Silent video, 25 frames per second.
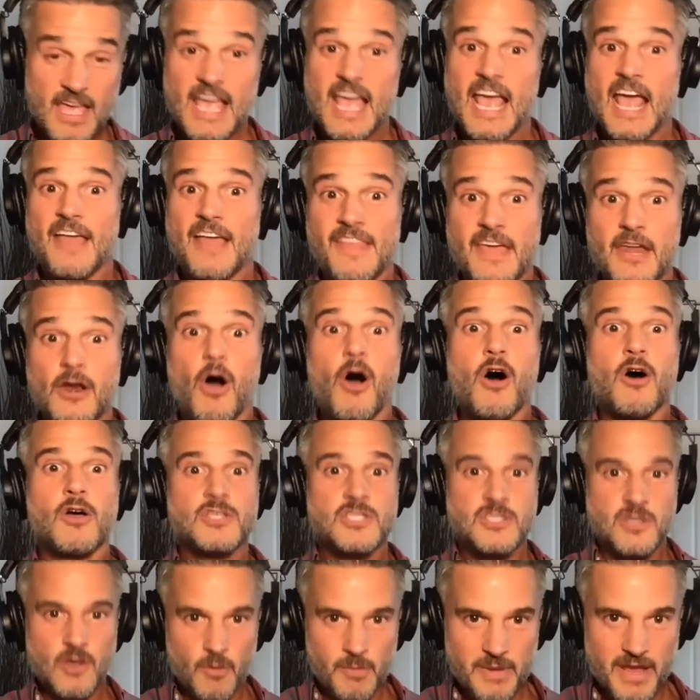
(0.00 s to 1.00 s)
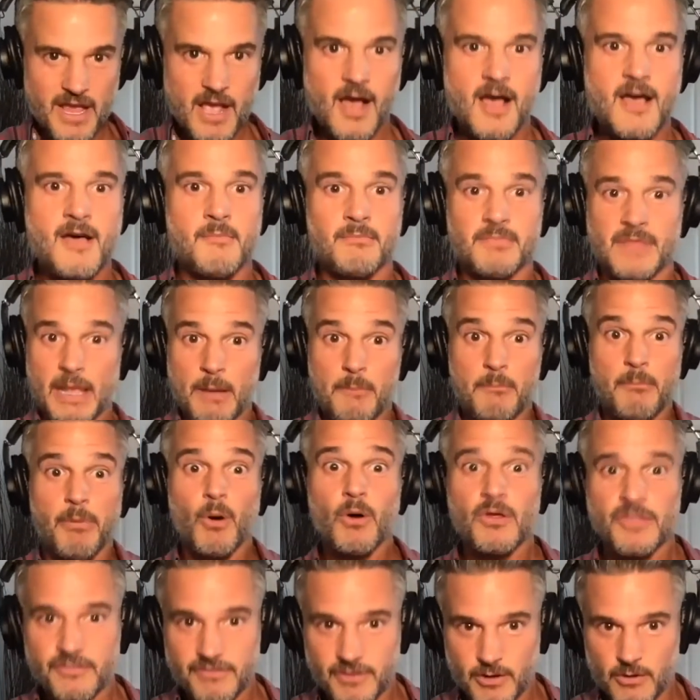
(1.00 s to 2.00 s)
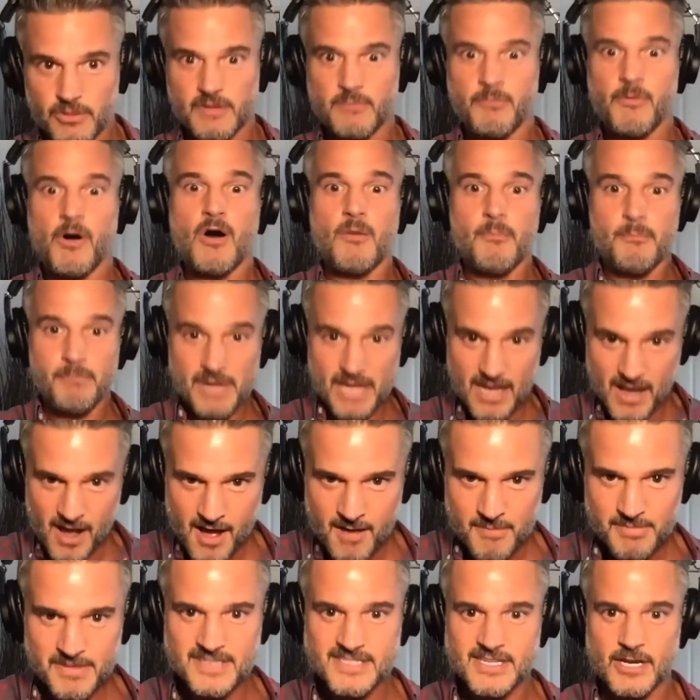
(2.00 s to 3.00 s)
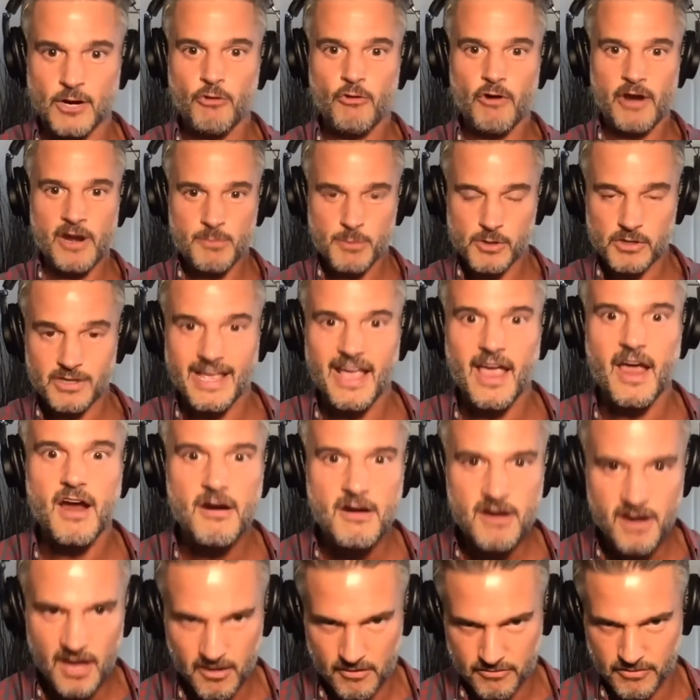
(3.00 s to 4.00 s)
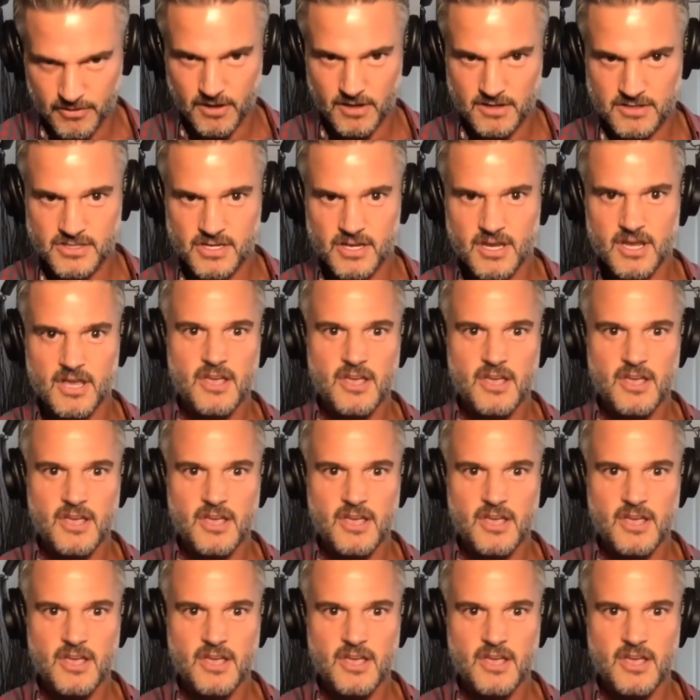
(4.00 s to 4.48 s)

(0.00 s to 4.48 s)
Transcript: and then also become like both of you become these incredible caregivers